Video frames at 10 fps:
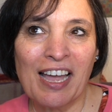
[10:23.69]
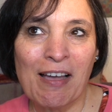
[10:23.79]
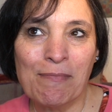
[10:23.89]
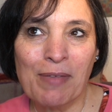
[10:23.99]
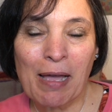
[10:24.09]

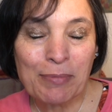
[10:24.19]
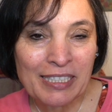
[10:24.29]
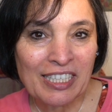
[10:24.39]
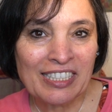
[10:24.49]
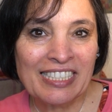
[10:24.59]
Happy
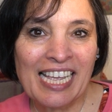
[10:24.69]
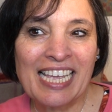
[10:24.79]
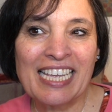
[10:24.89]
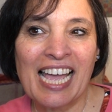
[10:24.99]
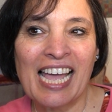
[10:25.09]

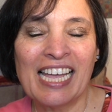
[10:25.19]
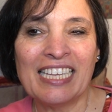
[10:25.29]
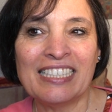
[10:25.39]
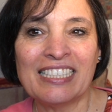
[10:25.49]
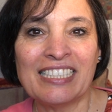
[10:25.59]
Sunday,
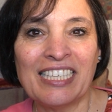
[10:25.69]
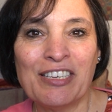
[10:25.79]
and see